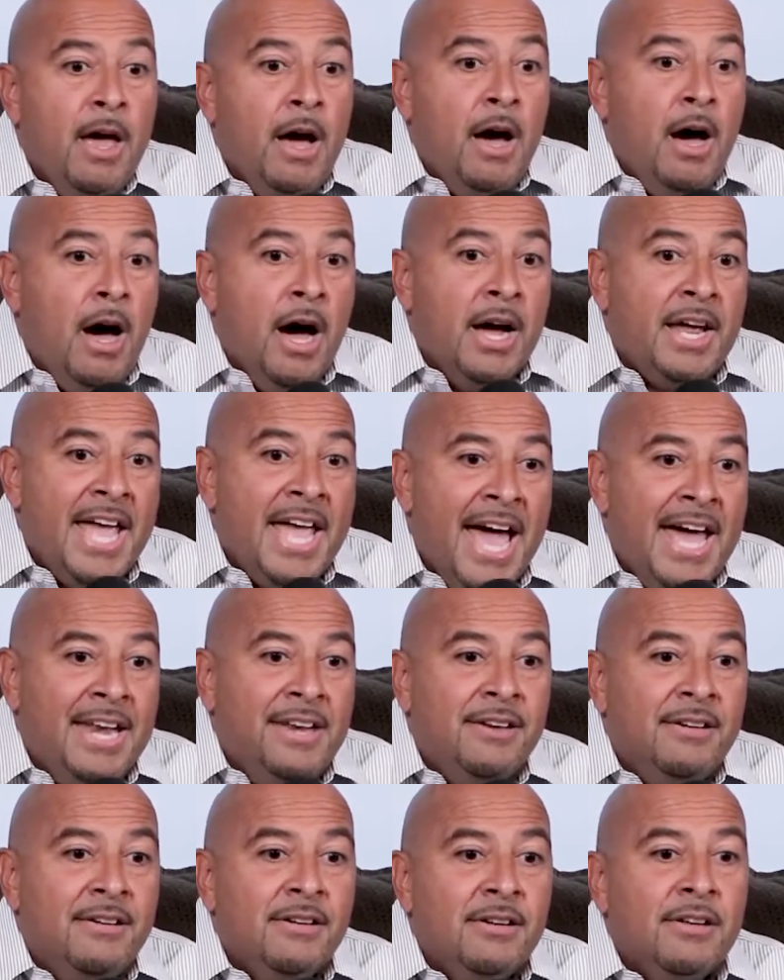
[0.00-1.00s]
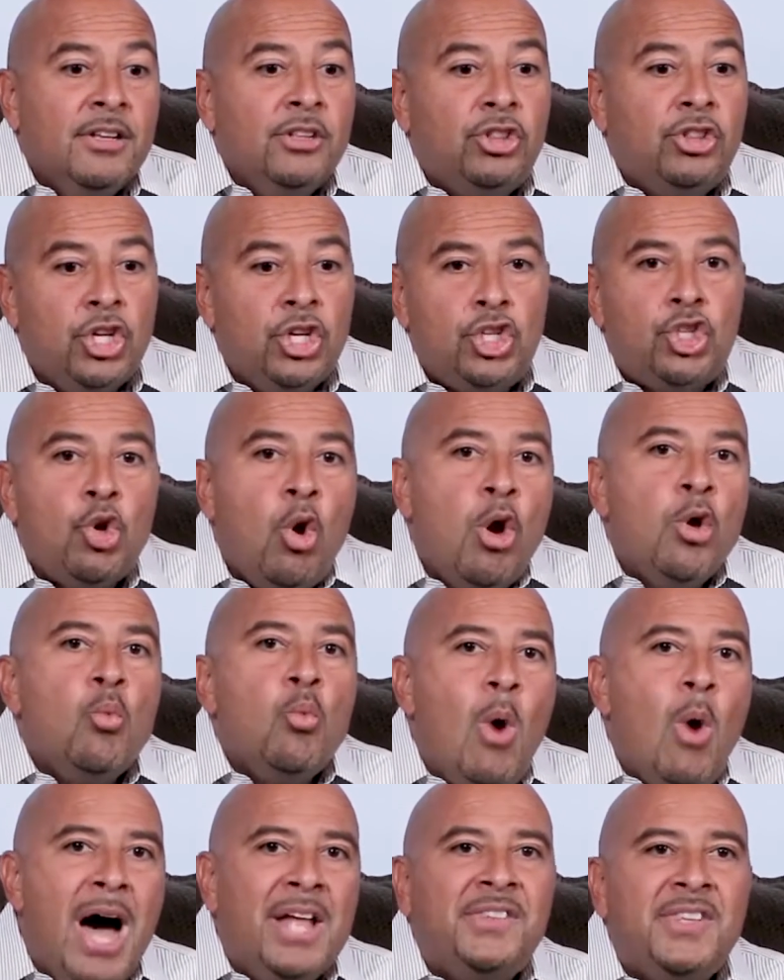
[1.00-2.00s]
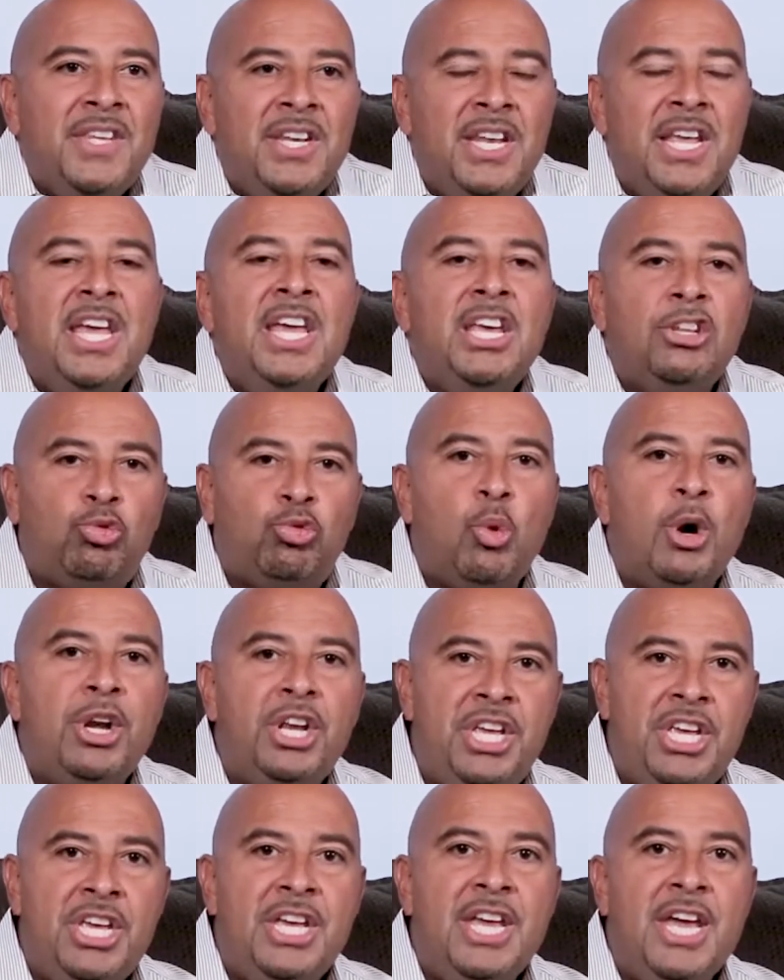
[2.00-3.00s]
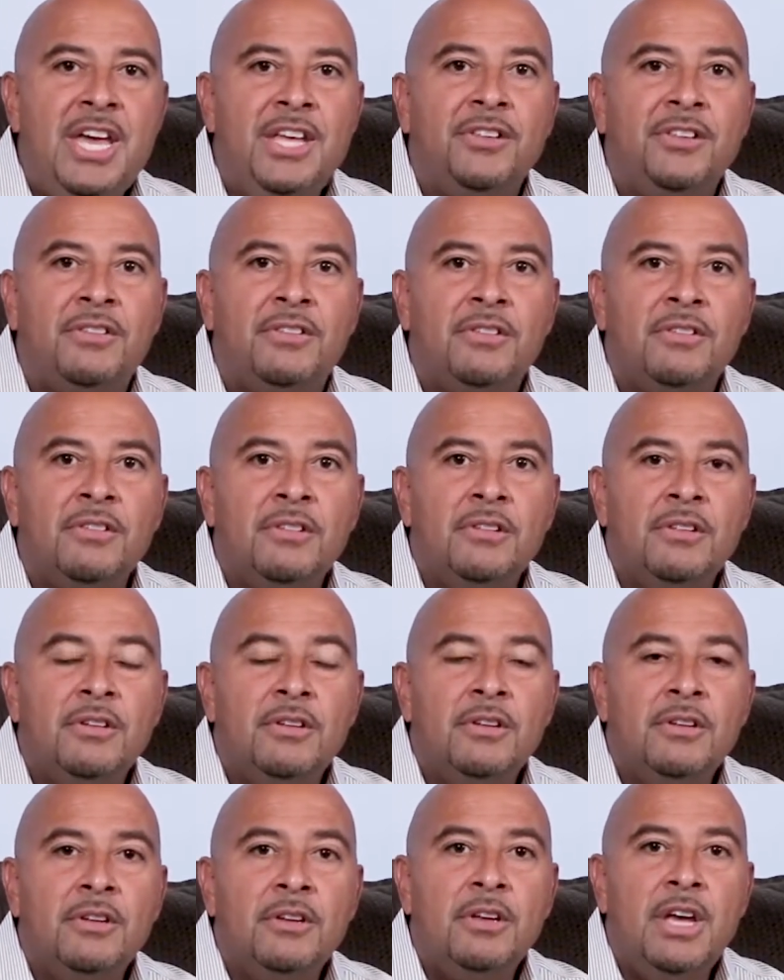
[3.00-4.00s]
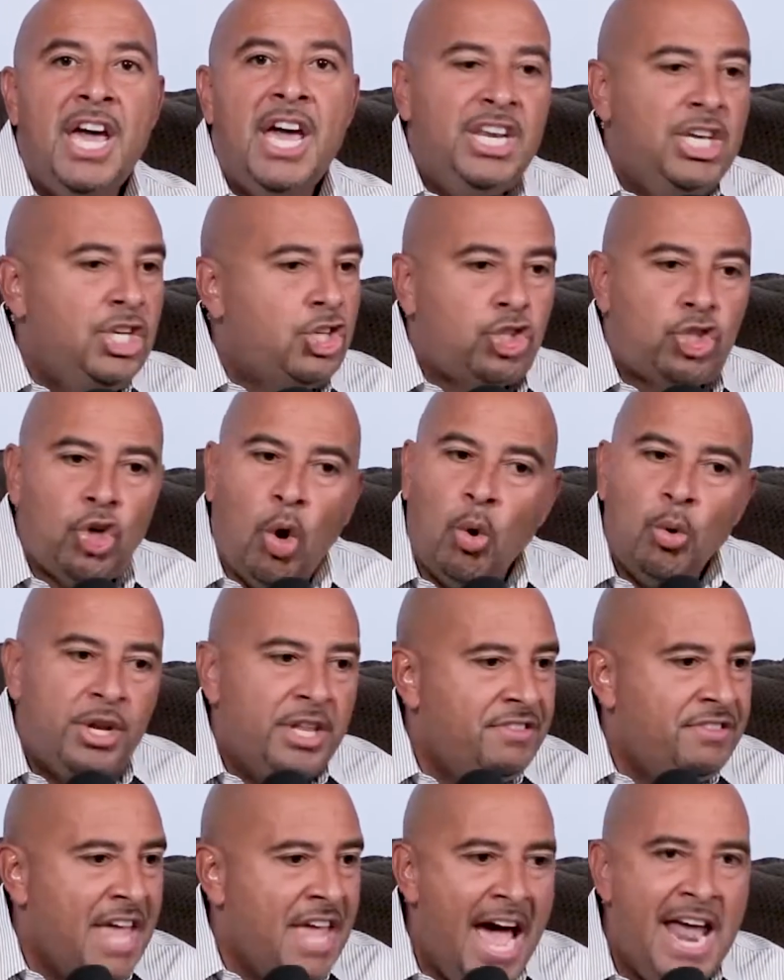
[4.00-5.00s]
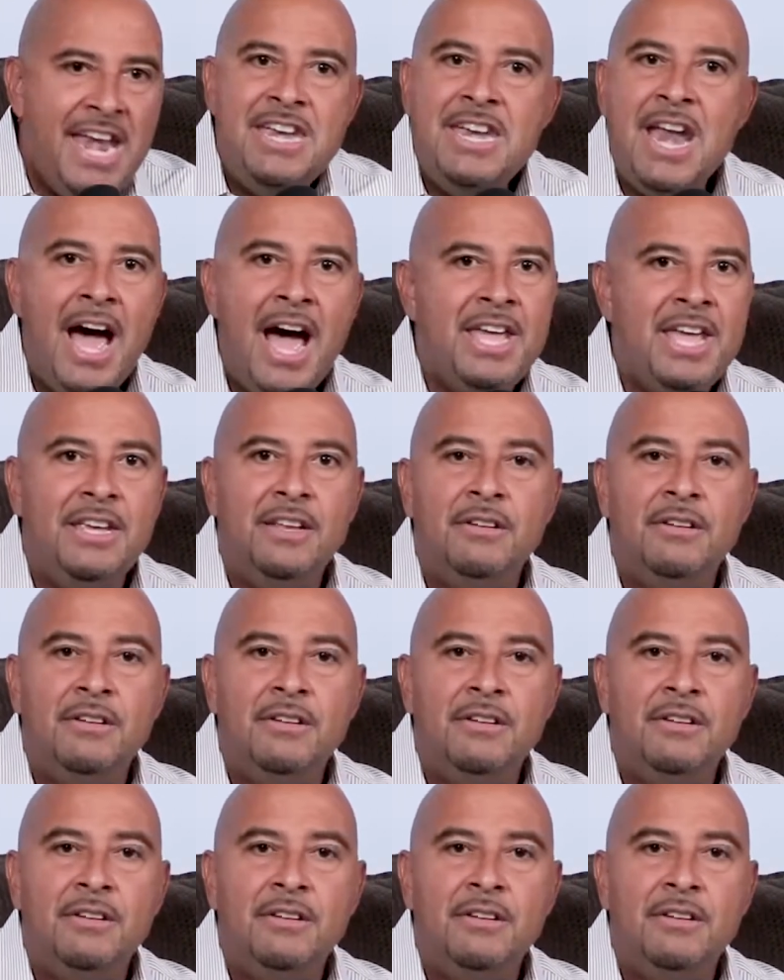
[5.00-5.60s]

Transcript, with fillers: Again, Deshaun Watson is what he is. And he showed it that night.